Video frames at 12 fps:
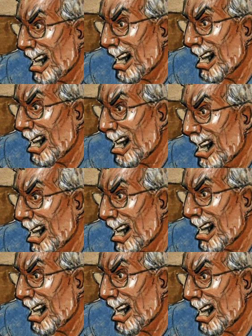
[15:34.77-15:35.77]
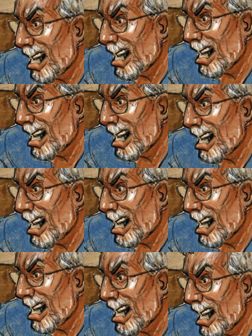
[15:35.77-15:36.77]
sentencing hearing. He got
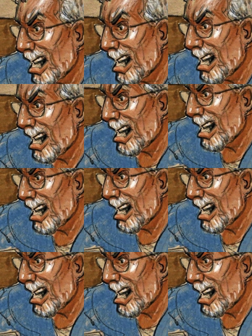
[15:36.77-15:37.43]
to have to speak his